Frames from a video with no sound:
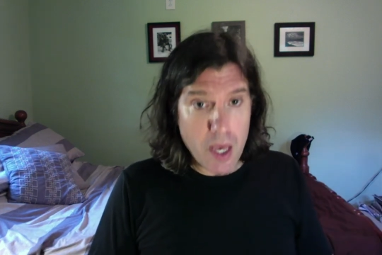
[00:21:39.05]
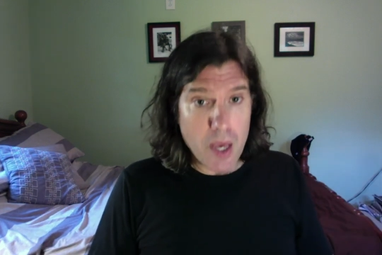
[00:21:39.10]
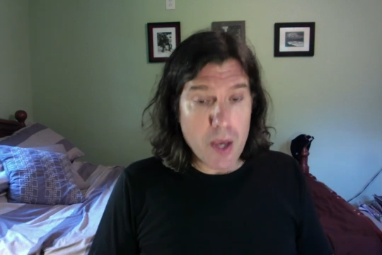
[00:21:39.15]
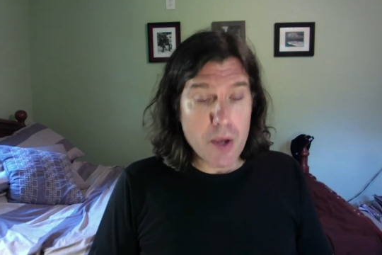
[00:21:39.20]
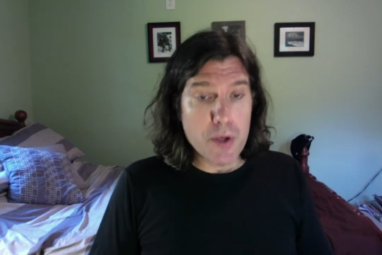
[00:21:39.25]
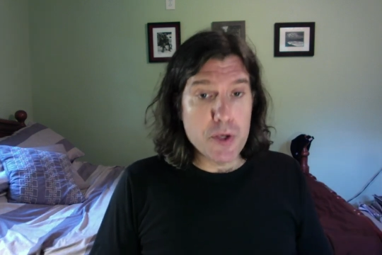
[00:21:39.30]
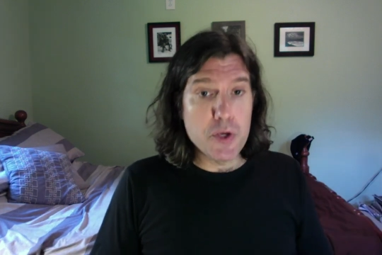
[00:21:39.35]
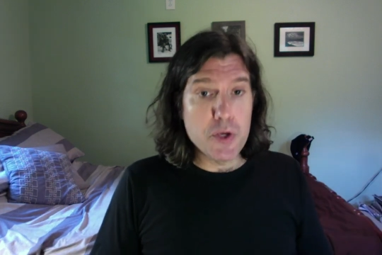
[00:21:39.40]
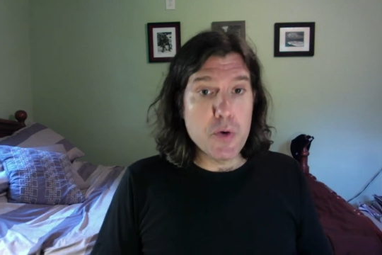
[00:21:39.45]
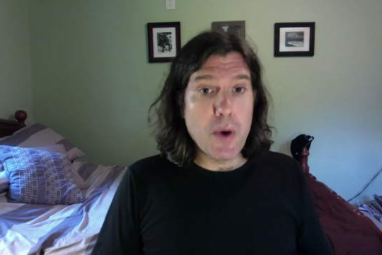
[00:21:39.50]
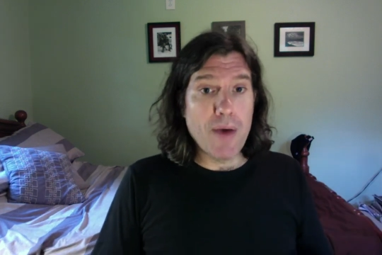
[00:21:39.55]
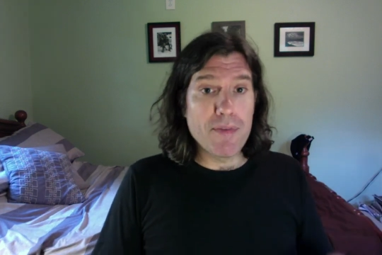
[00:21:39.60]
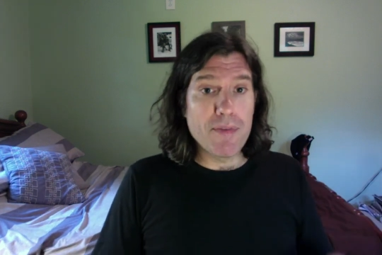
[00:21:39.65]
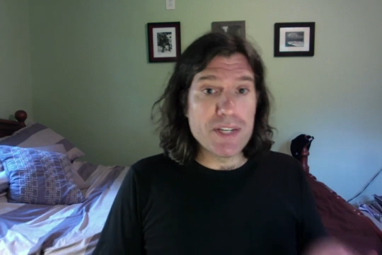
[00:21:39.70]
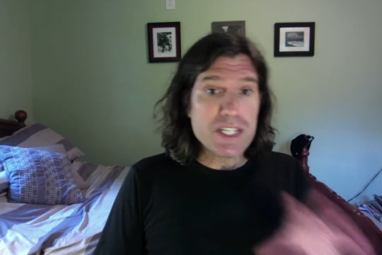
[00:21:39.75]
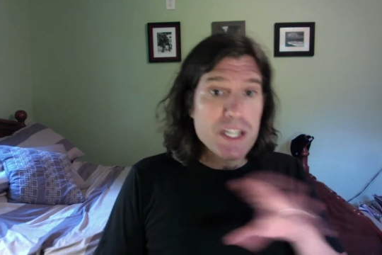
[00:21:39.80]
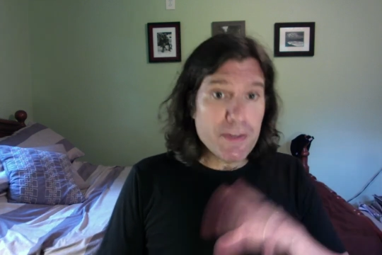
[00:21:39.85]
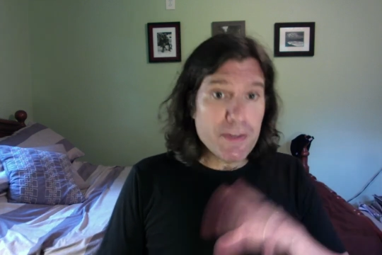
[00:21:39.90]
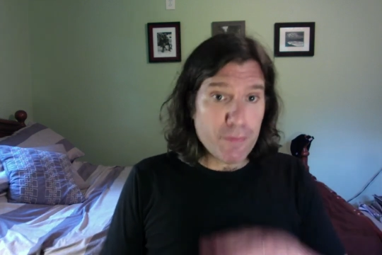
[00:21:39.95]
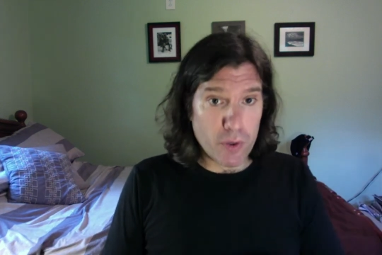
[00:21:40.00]
you have a
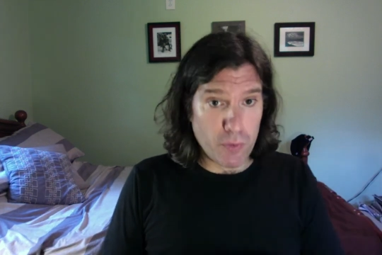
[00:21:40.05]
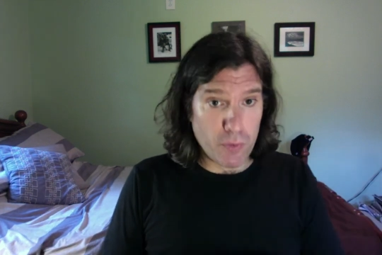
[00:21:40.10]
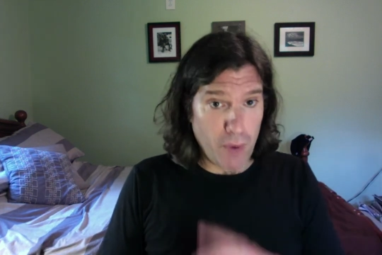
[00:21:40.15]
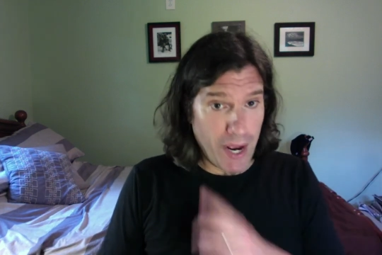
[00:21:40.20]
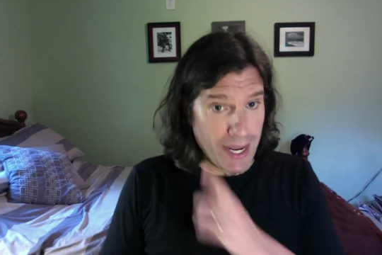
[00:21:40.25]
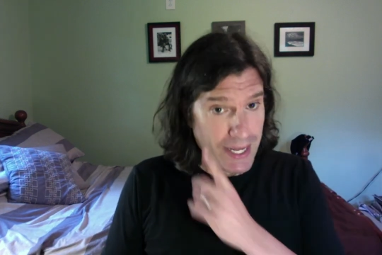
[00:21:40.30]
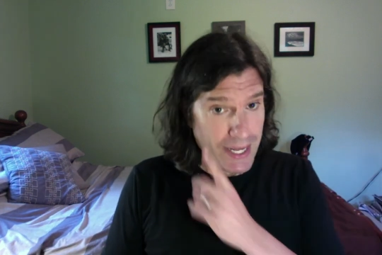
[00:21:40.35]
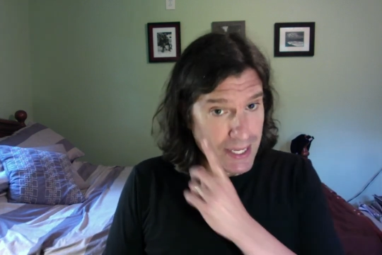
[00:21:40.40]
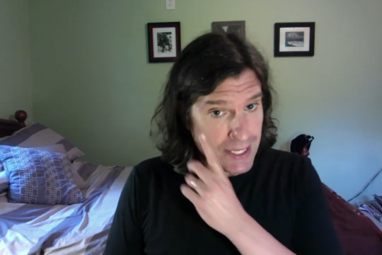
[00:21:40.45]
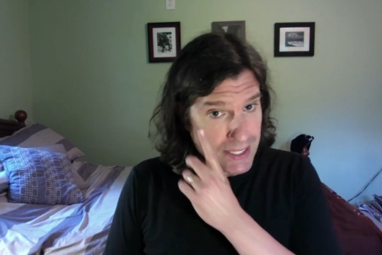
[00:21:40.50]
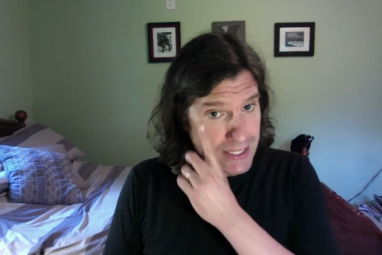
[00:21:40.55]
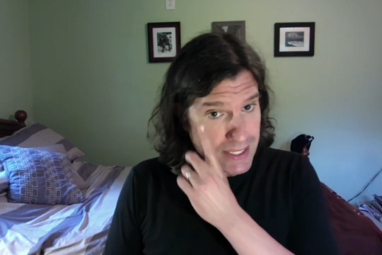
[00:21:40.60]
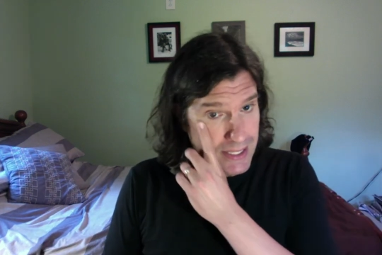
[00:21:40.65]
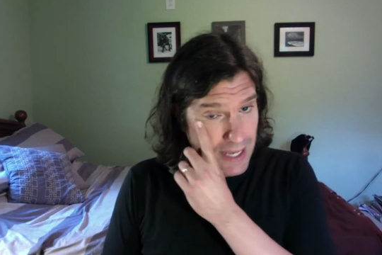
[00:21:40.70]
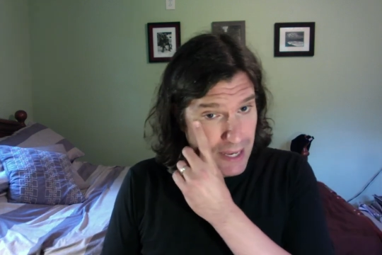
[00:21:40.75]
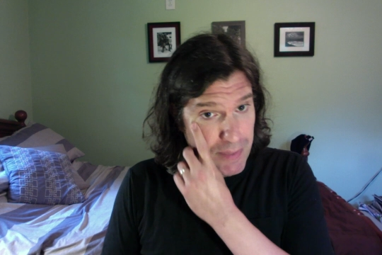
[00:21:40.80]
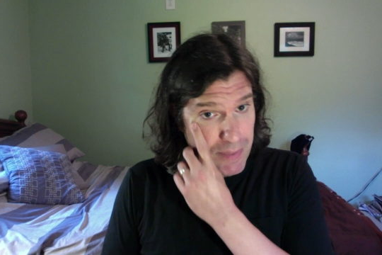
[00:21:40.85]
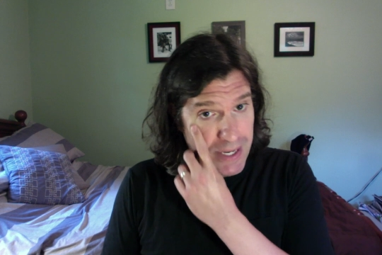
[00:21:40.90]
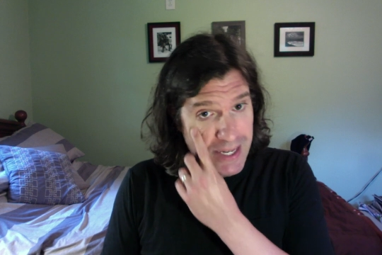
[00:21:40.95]
different writing assignment,